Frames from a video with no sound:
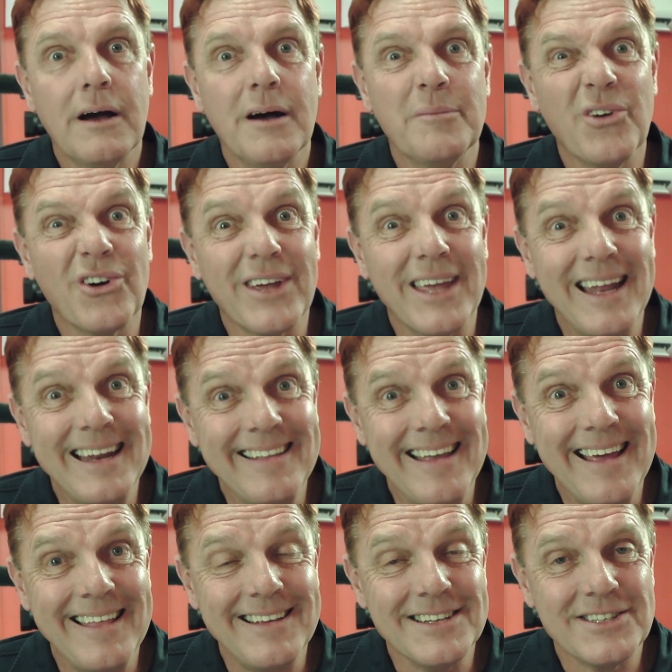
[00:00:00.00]
I'm not getting
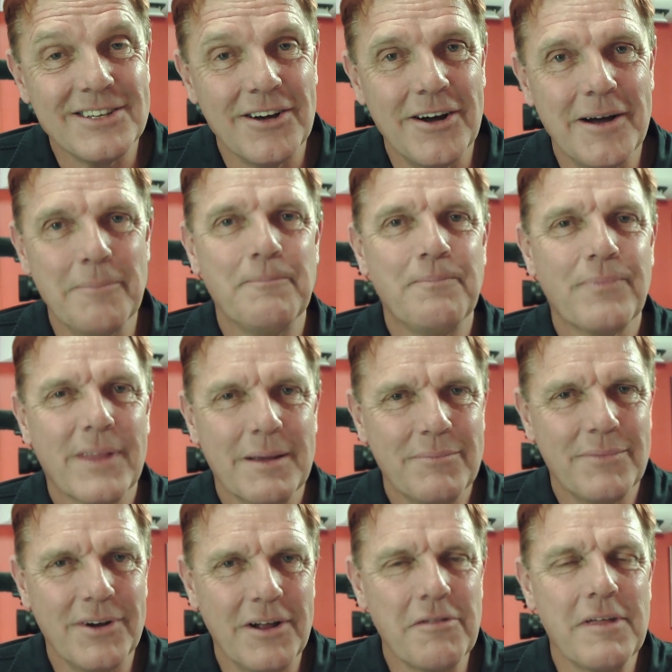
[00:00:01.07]
there this time,
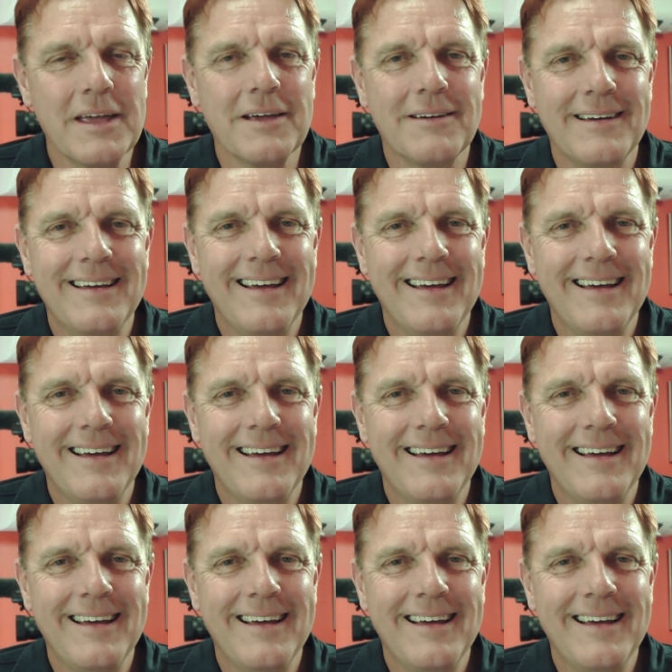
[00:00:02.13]
but I think